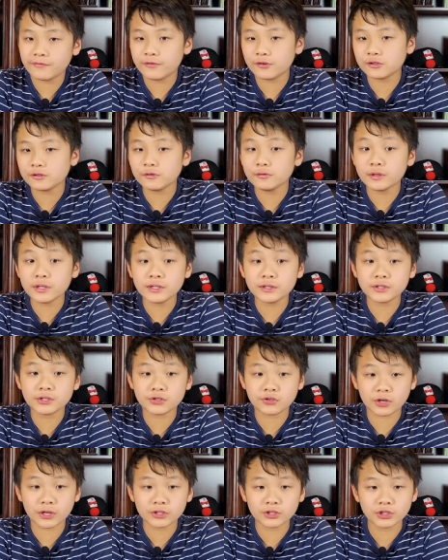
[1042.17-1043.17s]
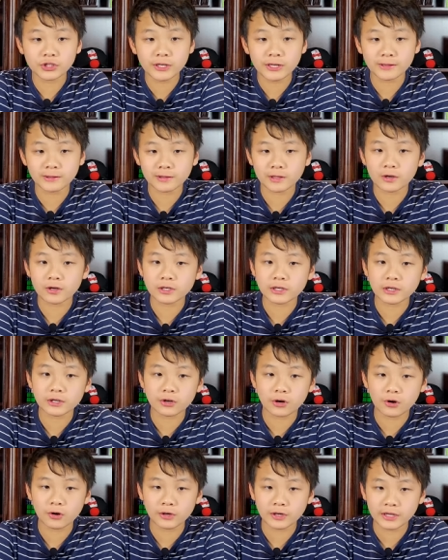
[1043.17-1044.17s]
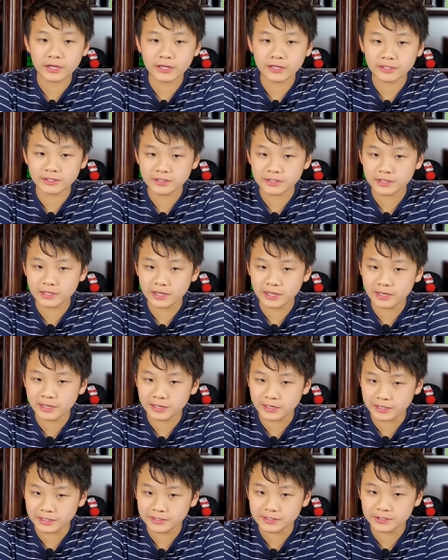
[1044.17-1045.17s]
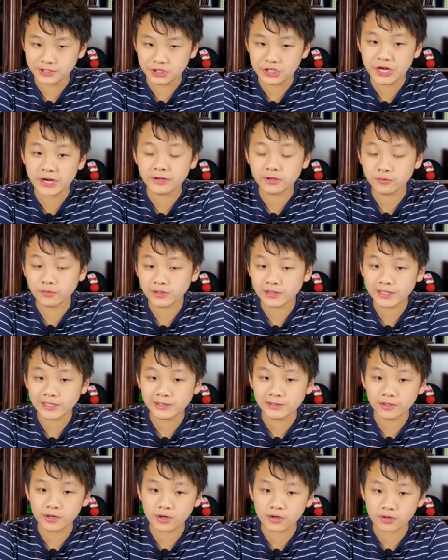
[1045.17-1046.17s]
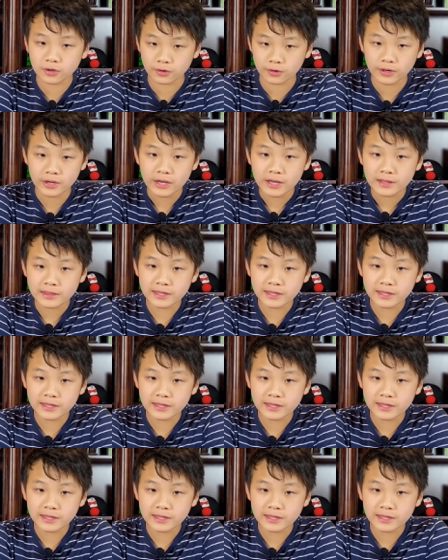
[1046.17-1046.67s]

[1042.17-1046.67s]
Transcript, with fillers: follow the instruction, and lock a card is in is genuinely longer